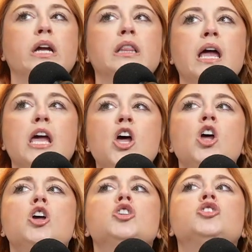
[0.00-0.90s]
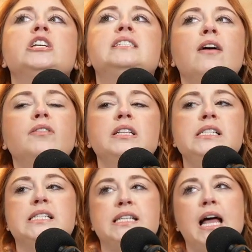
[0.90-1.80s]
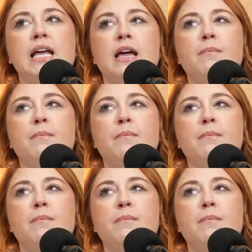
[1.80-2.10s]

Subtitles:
Like, she definitely said it,